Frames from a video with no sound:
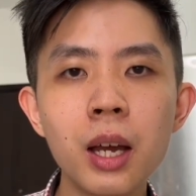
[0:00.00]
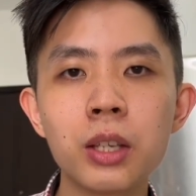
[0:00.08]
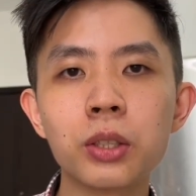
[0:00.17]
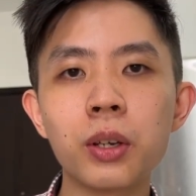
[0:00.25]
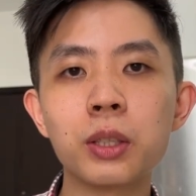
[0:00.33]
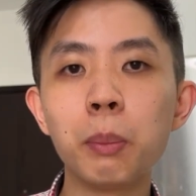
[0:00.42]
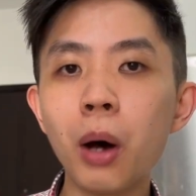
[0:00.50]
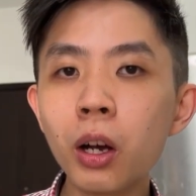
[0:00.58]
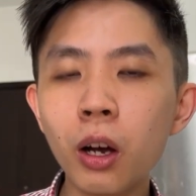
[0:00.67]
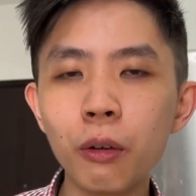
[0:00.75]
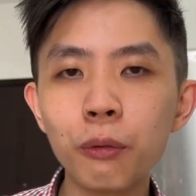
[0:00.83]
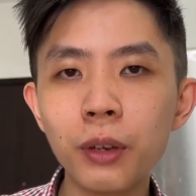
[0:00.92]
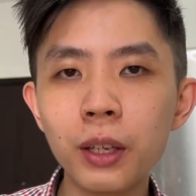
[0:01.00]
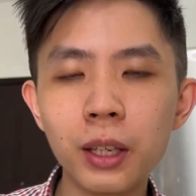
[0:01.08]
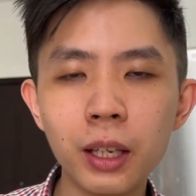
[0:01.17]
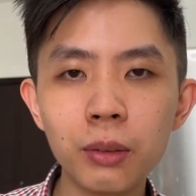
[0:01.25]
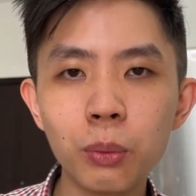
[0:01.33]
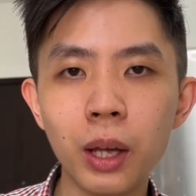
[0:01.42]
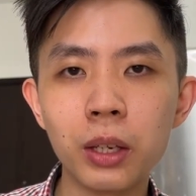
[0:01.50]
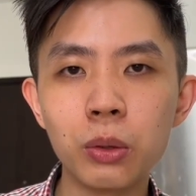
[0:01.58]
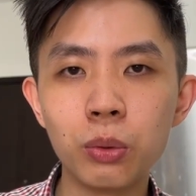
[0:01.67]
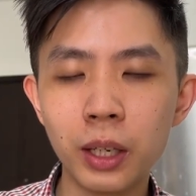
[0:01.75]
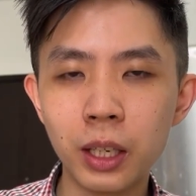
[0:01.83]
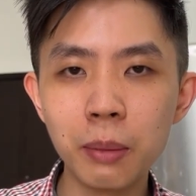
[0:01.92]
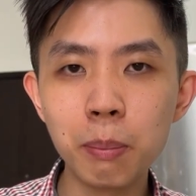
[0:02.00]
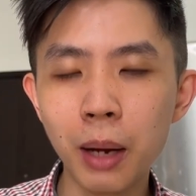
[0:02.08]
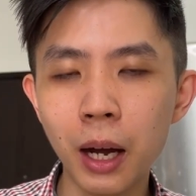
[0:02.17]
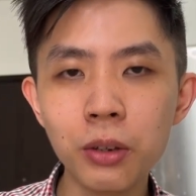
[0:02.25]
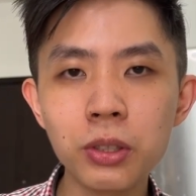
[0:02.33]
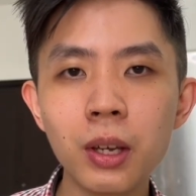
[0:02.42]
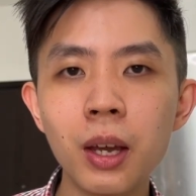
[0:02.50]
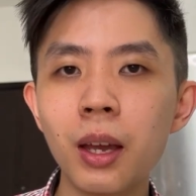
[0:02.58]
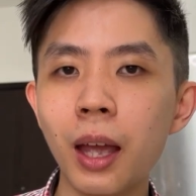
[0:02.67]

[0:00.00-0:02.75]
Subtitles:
so it's more convenient when you redeem miles,